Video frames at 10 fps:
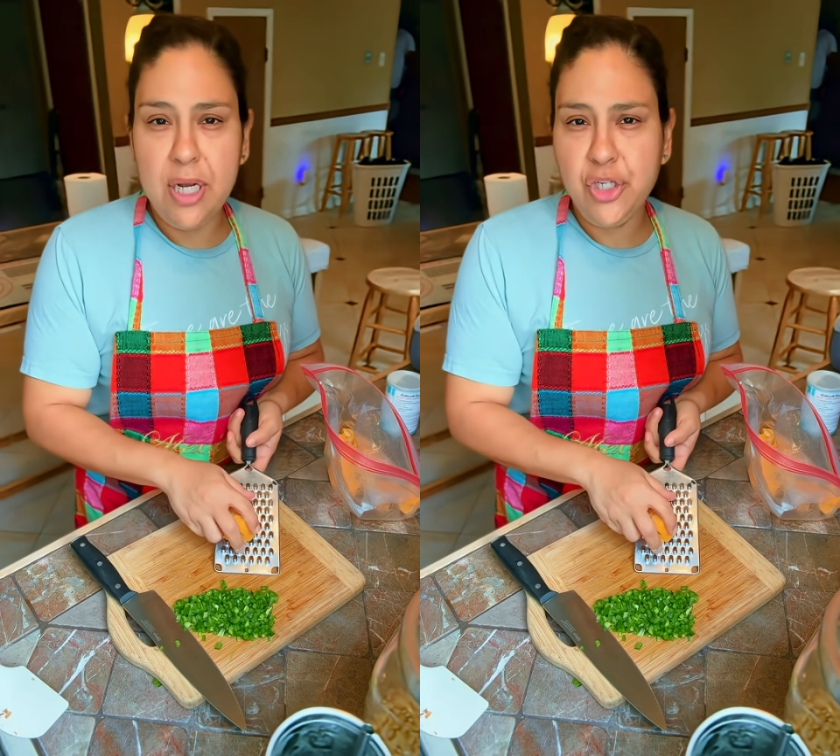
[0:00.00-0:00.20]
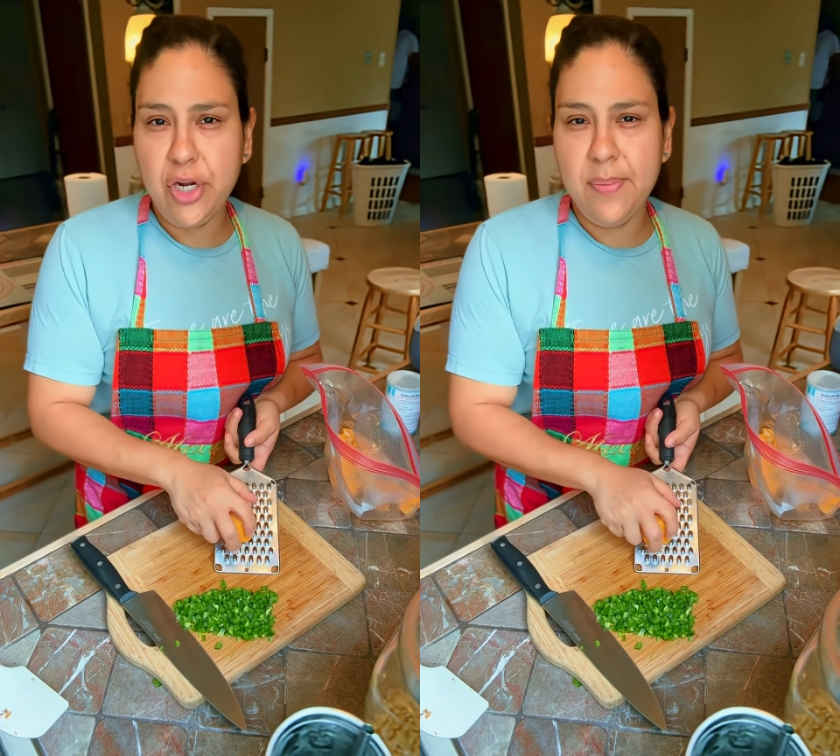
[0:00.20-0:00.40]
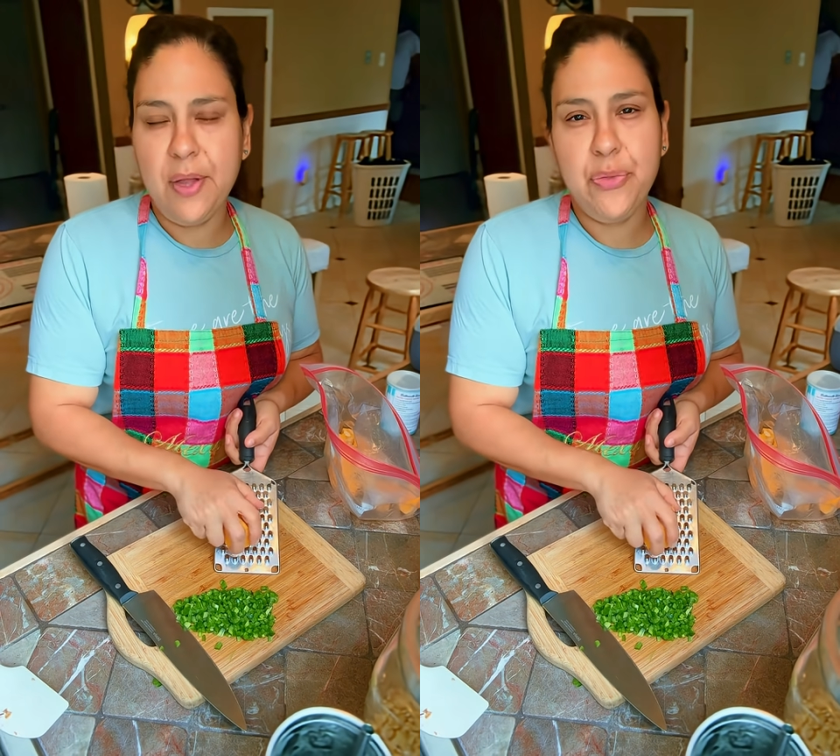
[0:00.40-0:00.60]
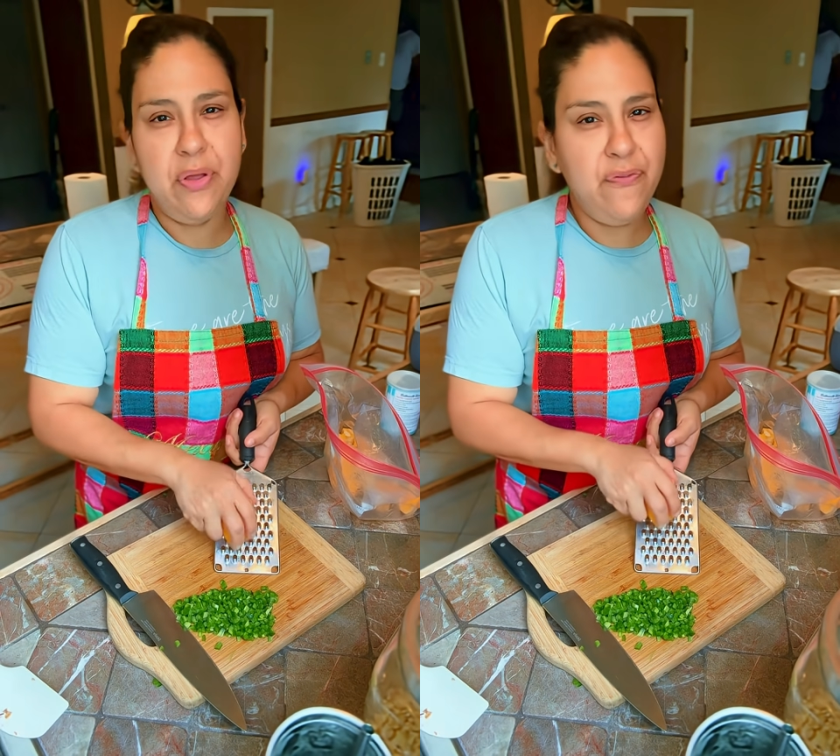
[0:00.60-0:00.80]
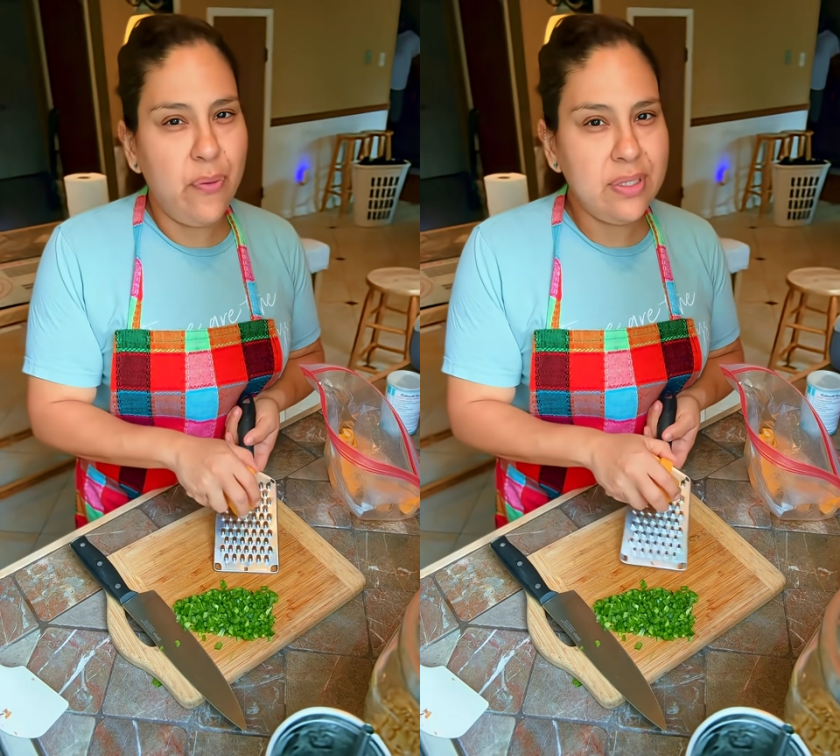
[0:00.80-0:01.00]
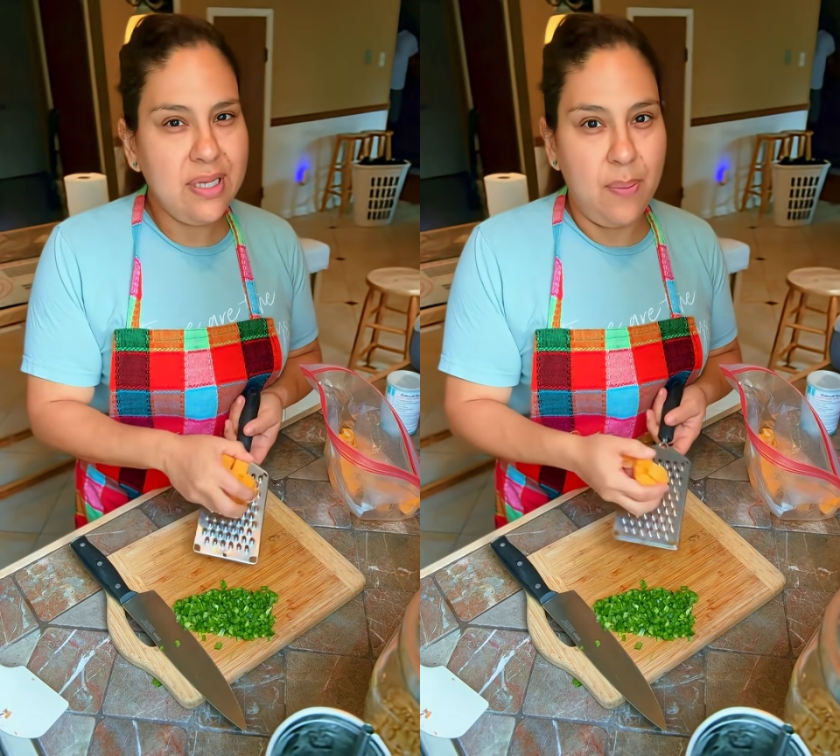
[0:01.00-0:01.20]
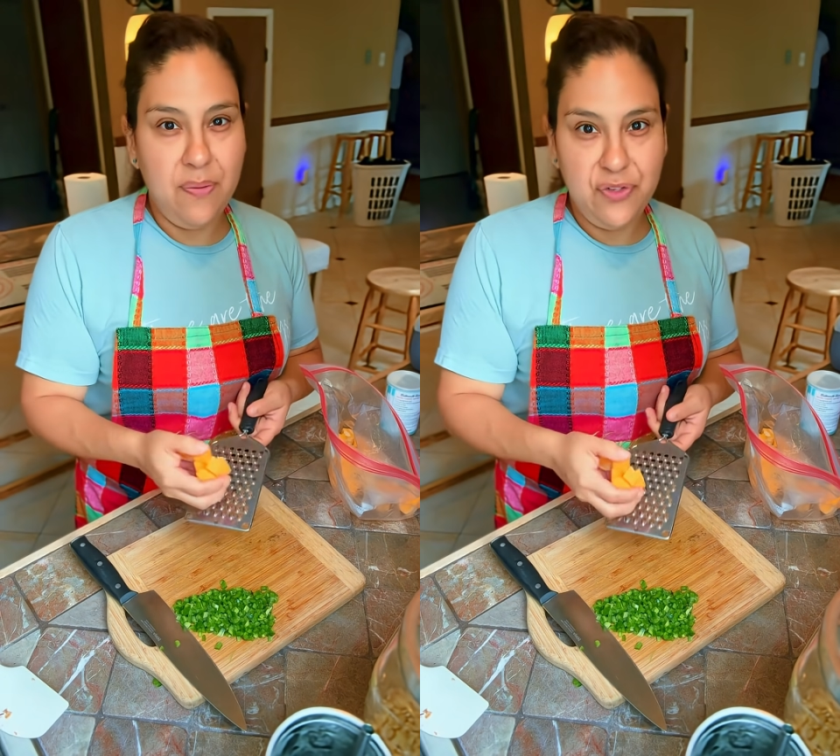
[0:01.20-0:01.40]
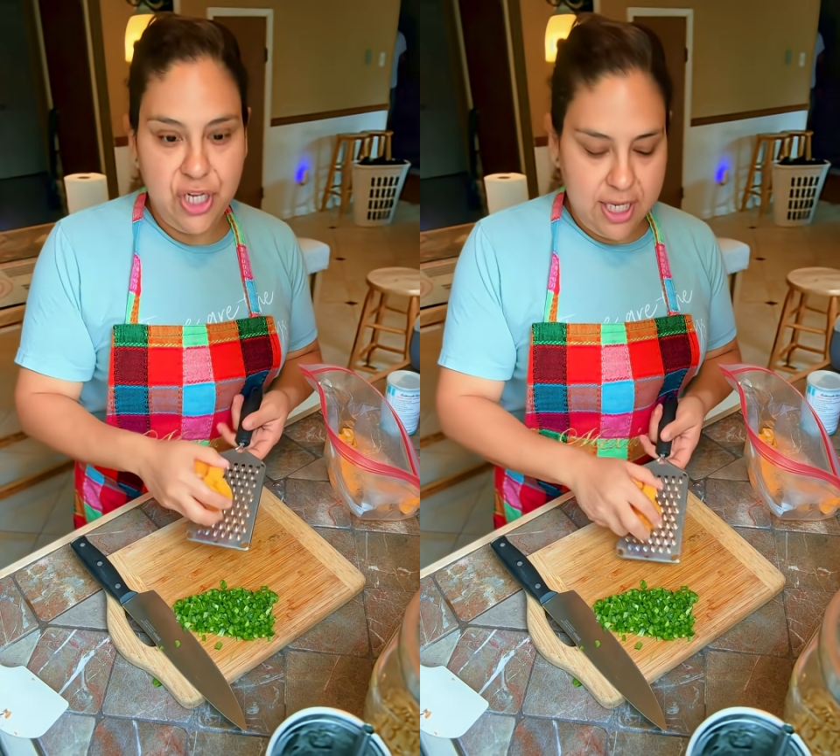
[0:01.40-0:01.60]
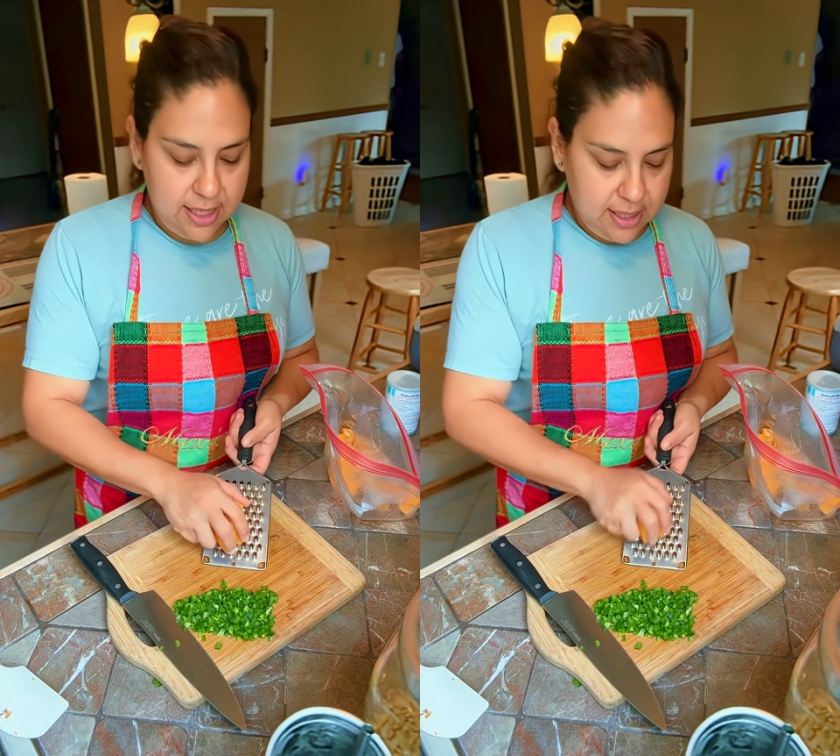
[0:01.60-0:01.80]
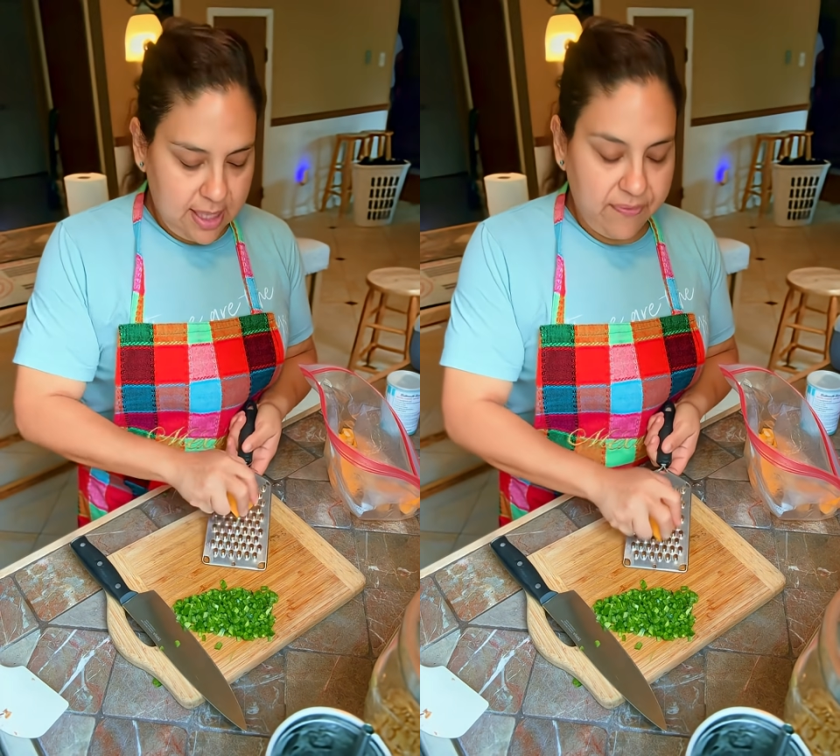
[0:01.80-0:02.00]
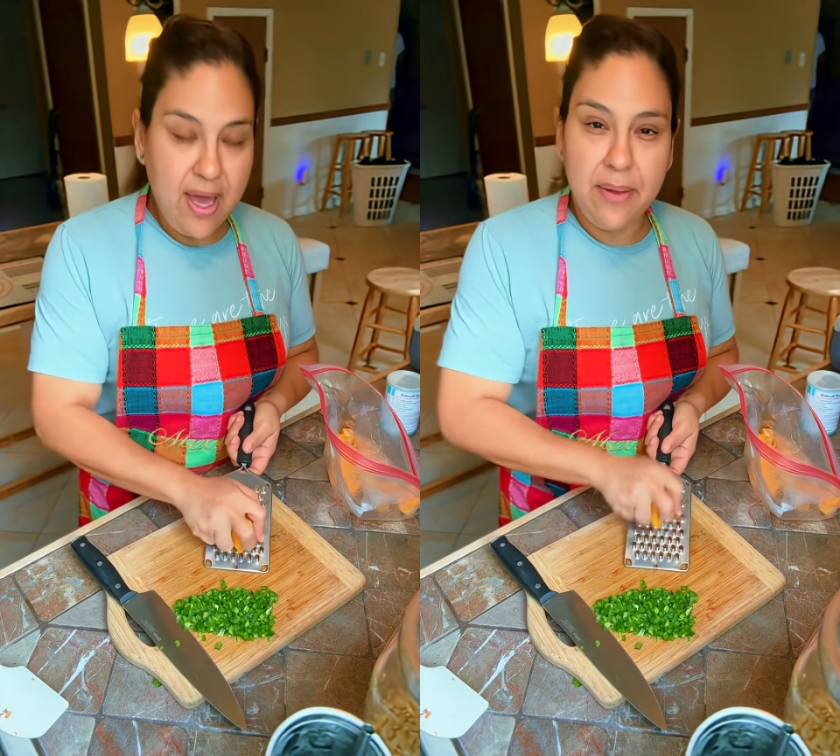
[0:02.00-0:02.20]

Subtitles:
I'm gonna shred about 3/4 cup of cheese.